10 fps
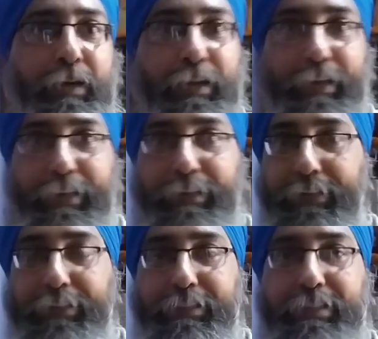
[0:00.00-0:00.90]

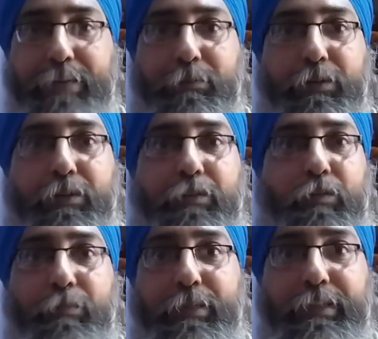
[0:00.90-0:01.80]
in December
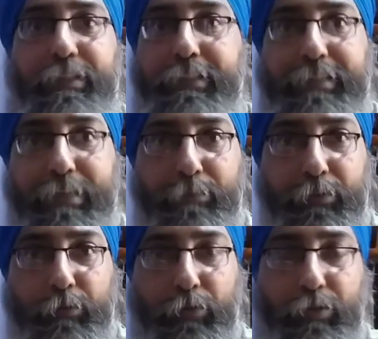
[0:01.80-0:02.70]

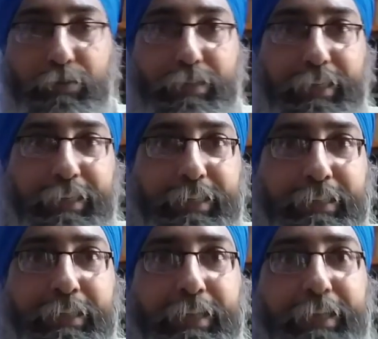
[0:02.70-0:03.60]
2019,